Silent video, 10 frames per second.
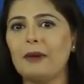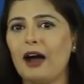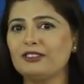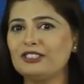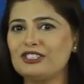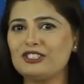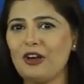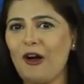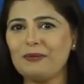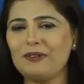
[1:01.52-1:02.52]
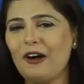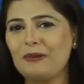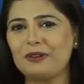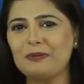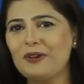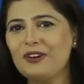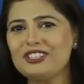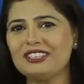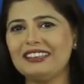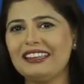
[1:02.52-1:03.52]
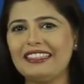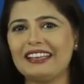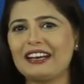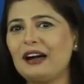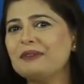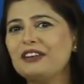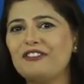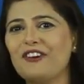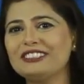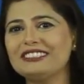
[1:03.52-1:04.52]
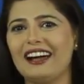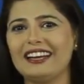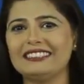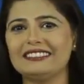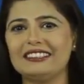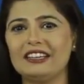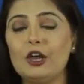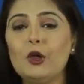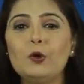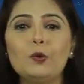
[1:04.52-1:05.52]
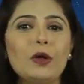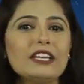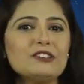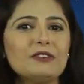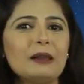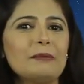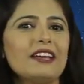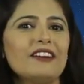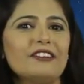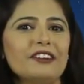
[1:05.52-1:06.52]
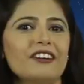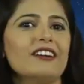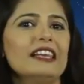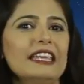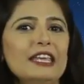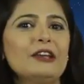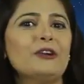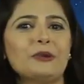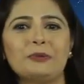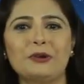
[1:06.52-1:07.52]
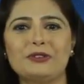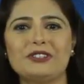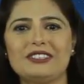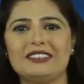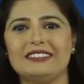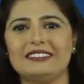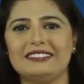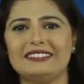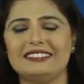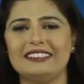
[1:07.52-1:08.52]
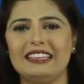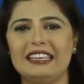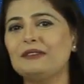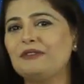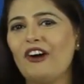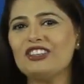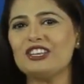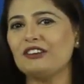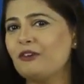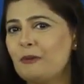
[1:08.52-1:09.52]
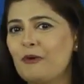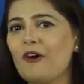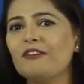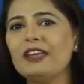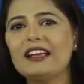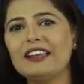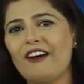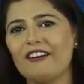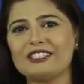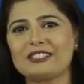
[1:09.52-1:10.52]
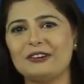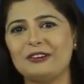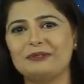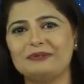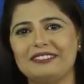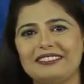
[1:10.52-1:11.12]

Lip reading: about a job or promotion in the coming fortnight, which will be a real ego boost. Keep watching for more Weekly Horoscope.